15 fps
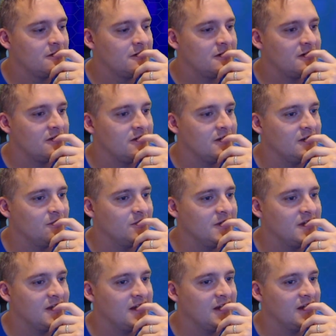And then we
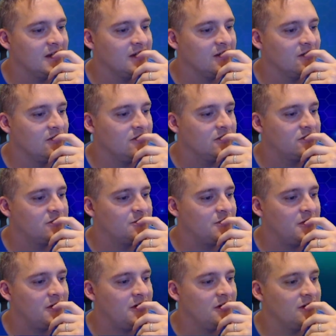can Ultra
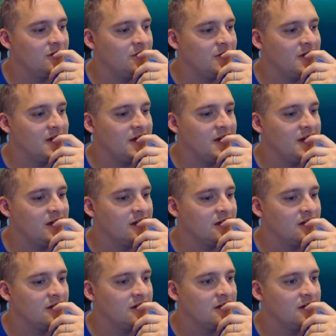Ball away
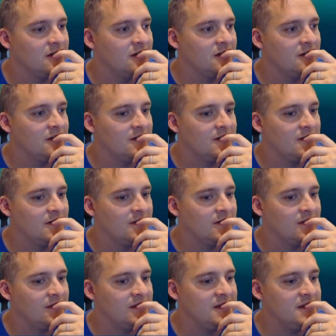
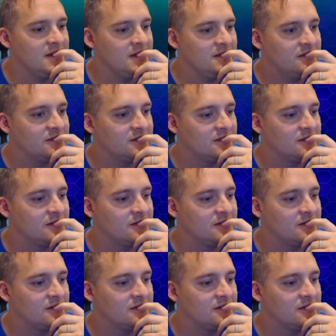these.